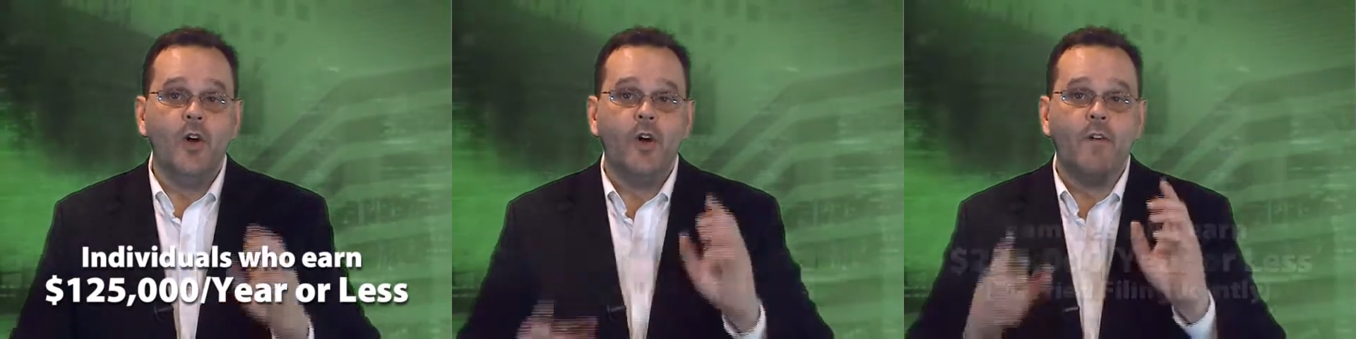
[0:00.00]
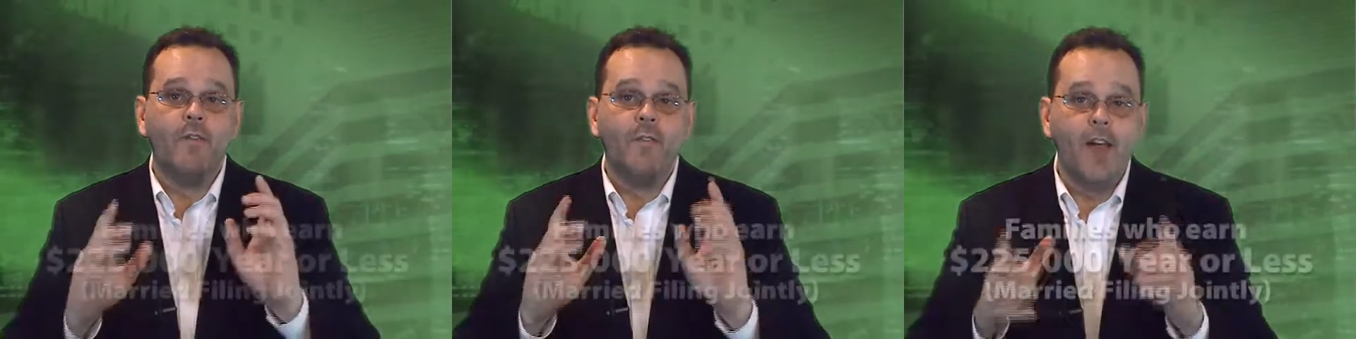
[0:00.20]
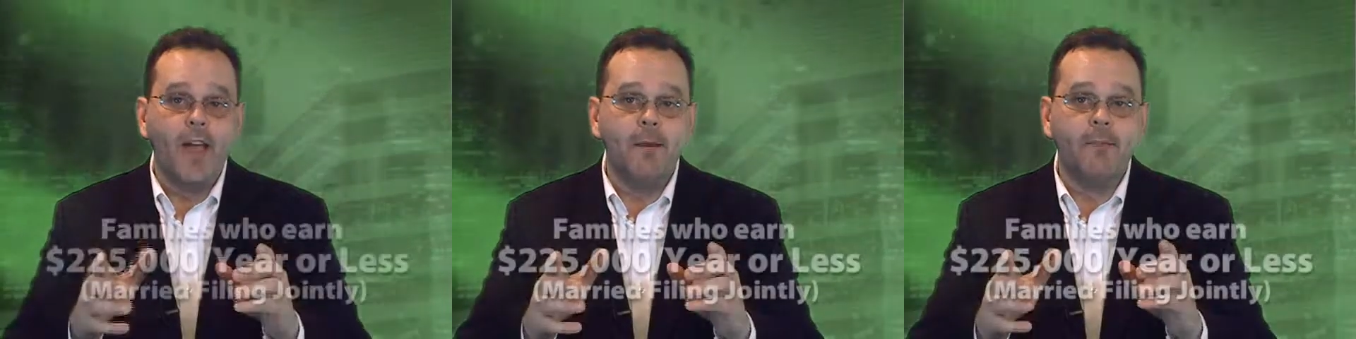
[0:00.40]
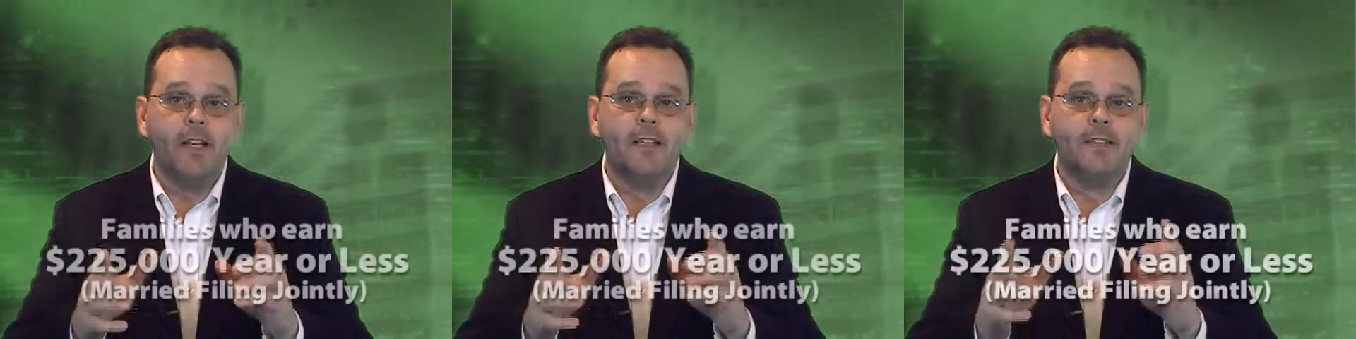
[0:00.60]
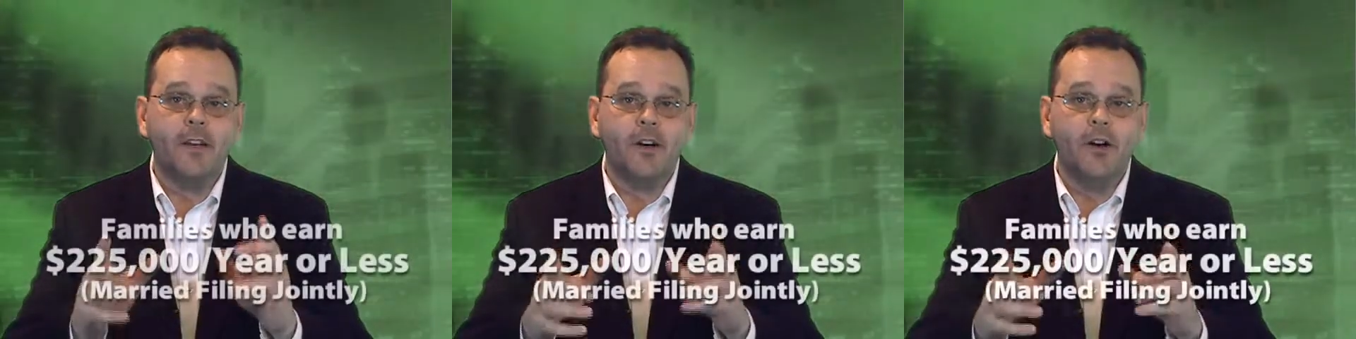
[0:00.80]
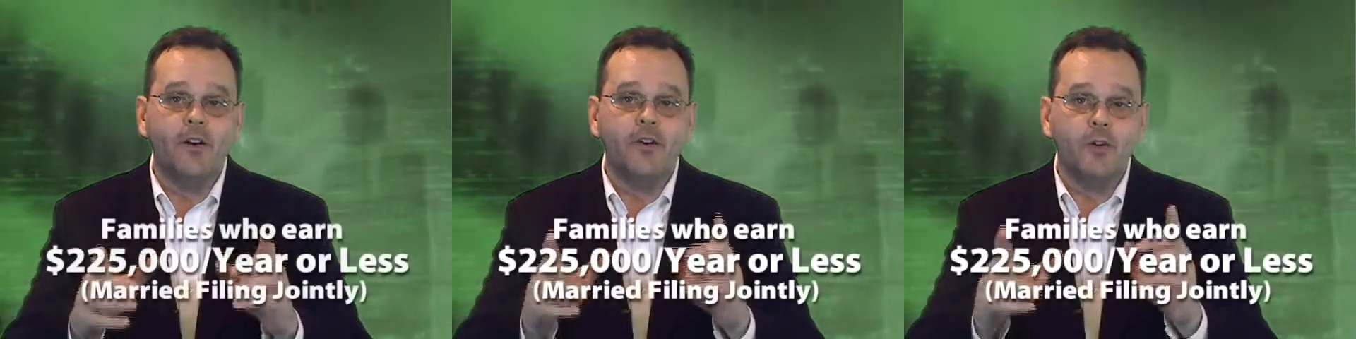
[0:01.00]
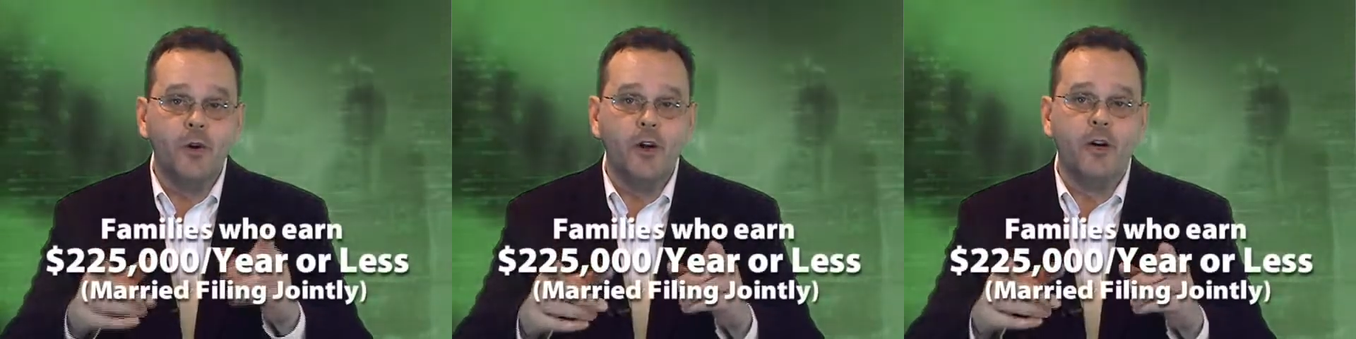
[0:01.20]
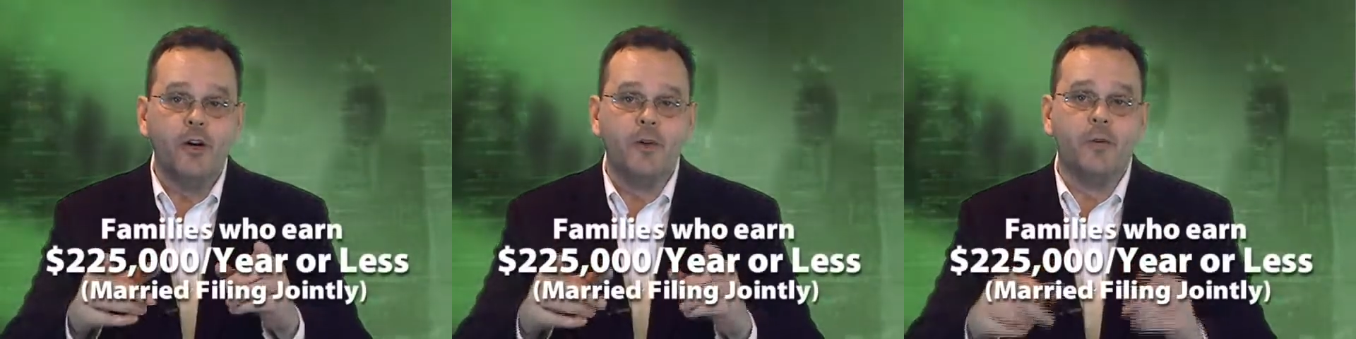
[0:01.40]
or families that earn
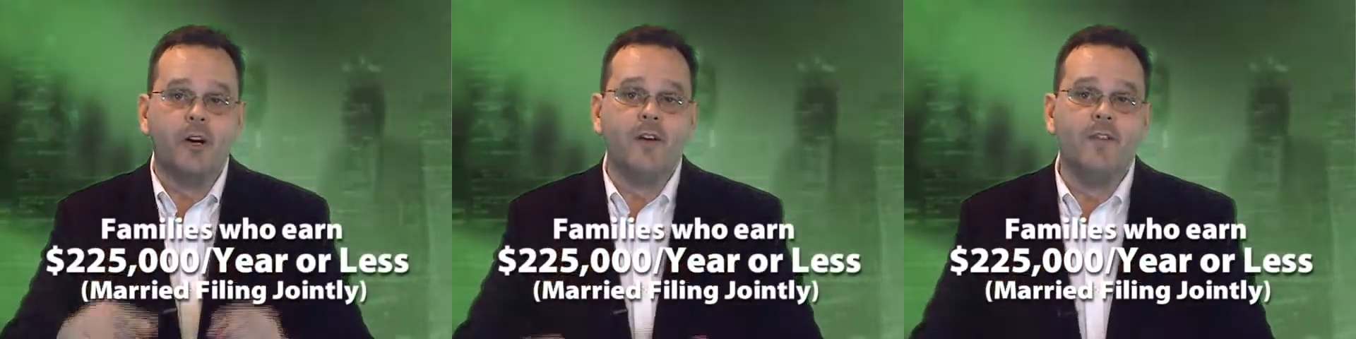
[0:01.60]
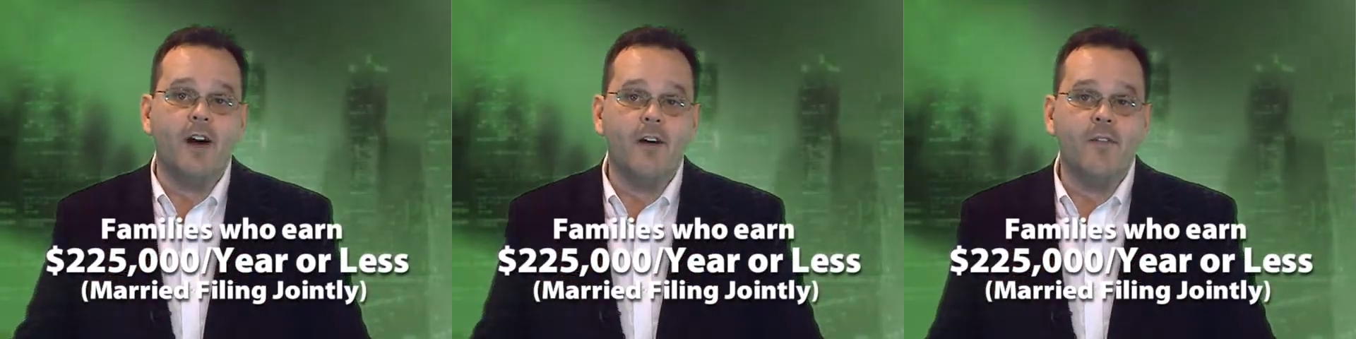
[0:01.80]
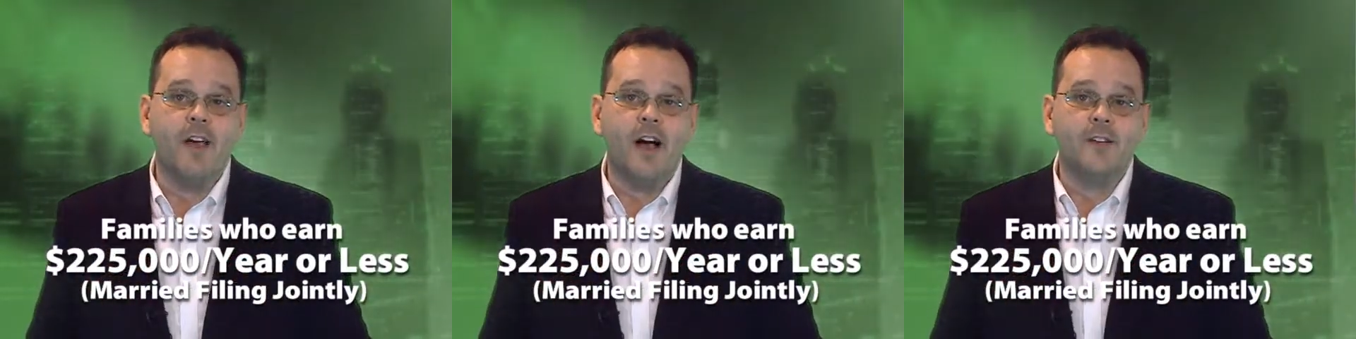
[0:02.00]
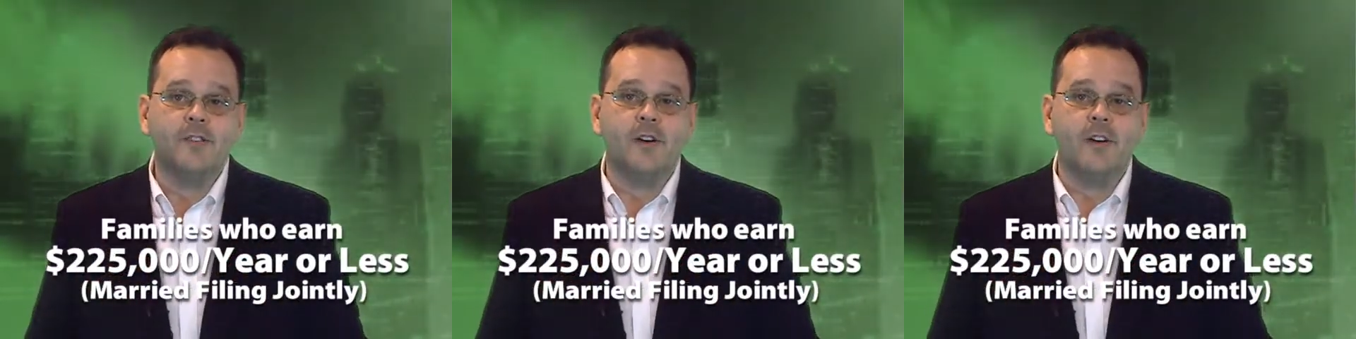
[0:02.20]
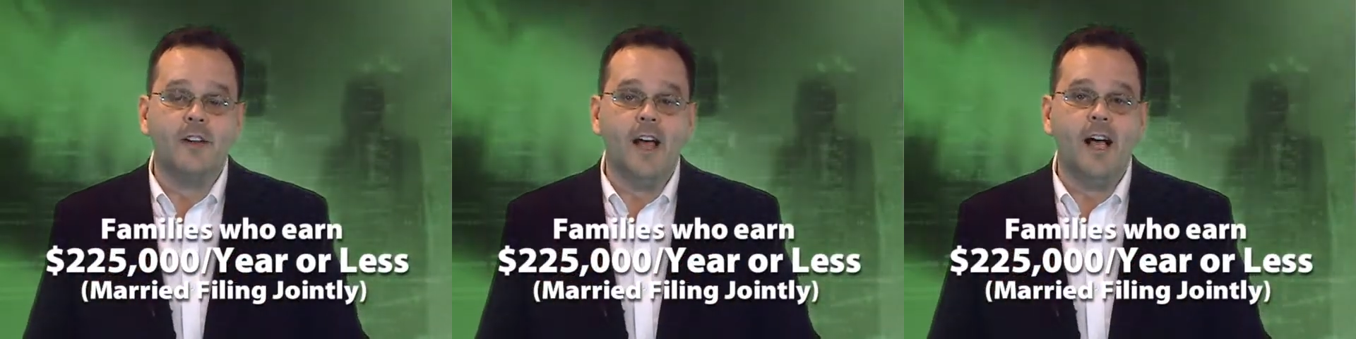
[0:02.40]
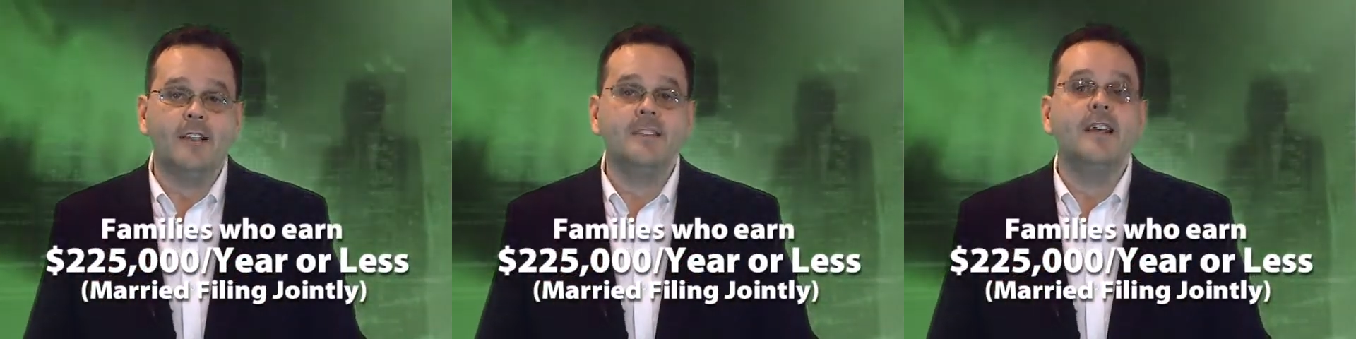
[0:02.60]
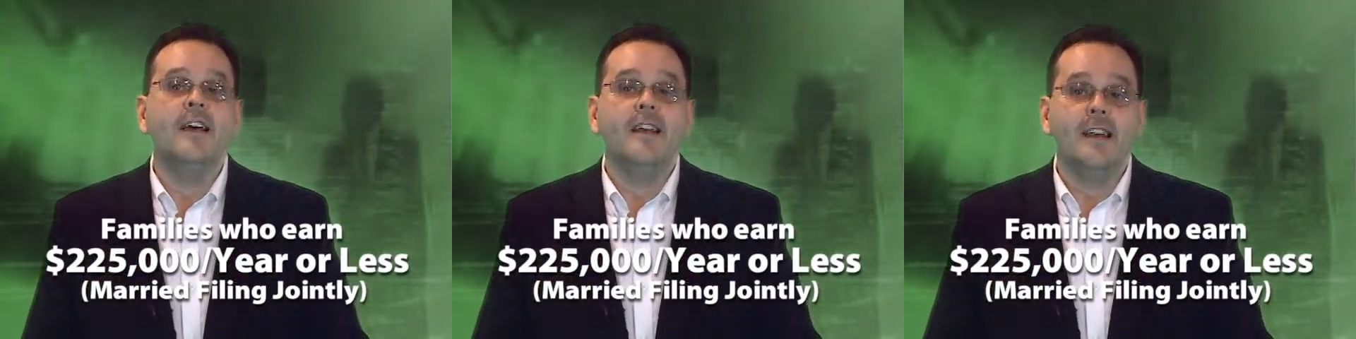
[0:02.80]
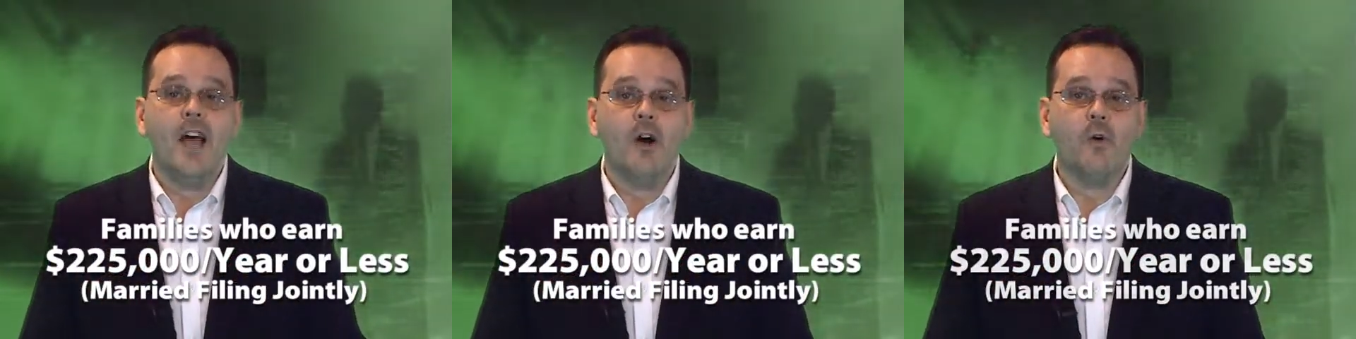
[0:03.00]
$225,000 or less,
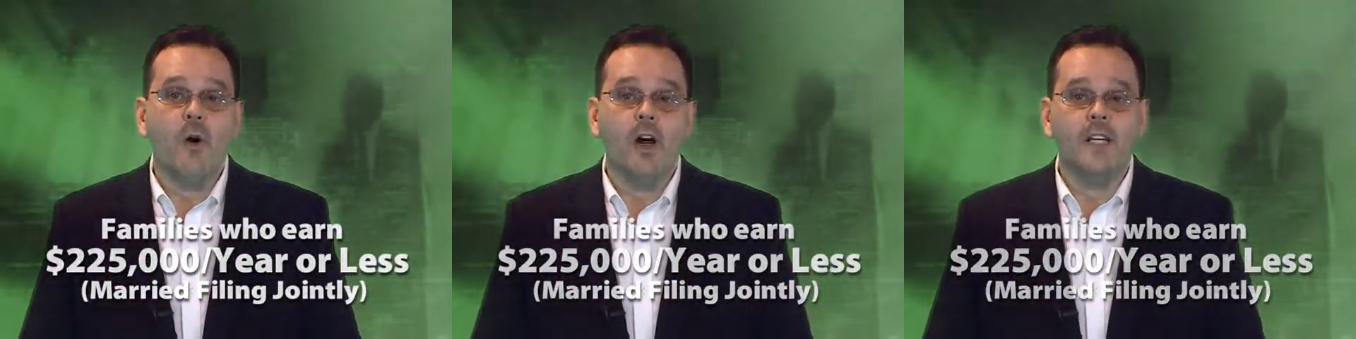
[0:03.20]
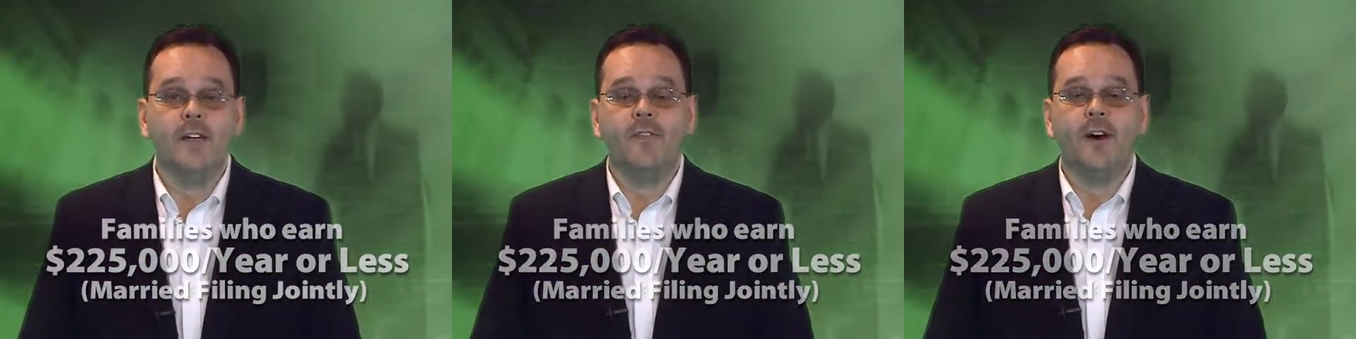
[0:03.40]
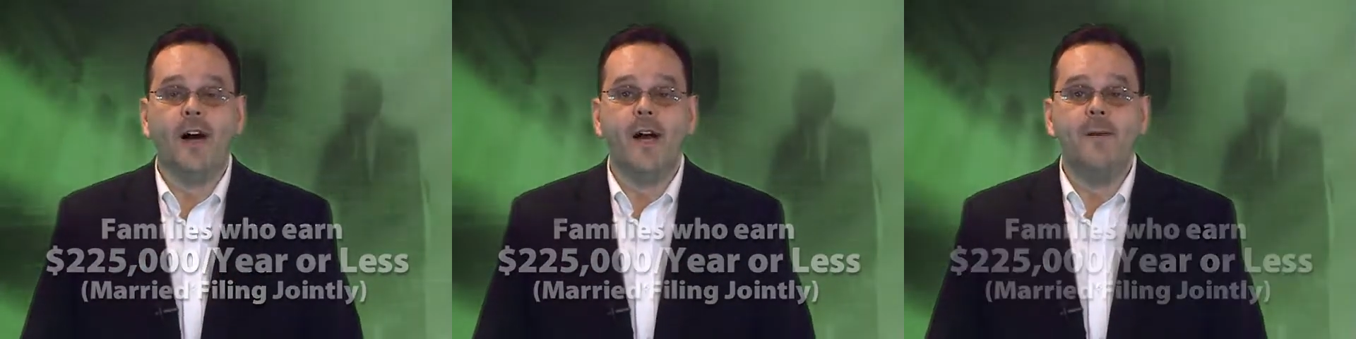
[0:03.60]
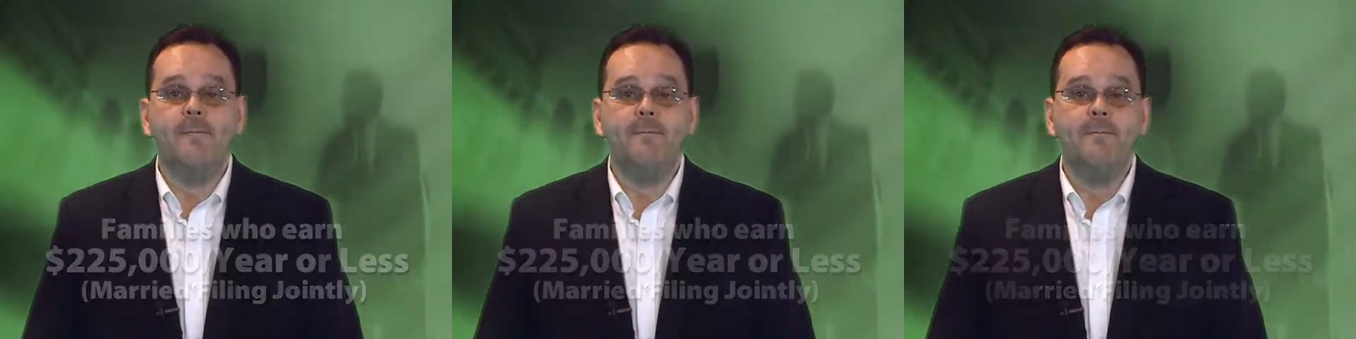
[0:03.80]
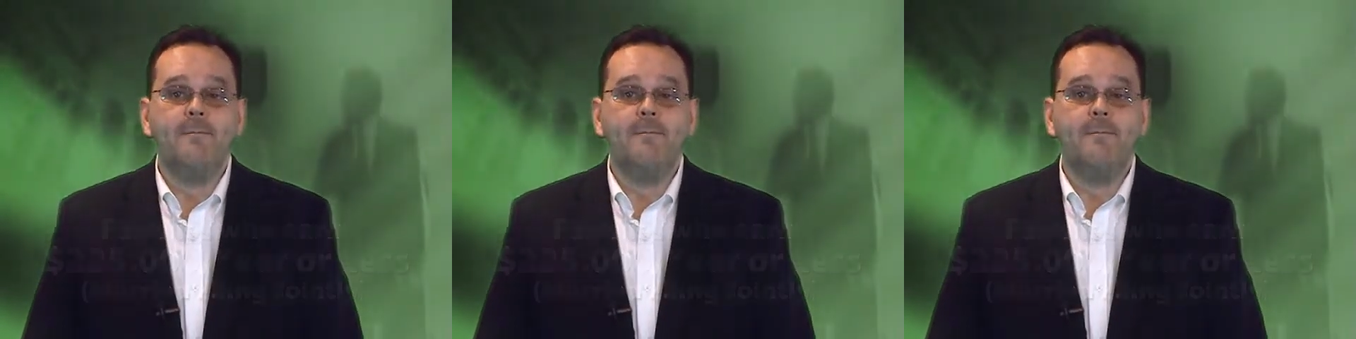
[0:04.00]
now qualify.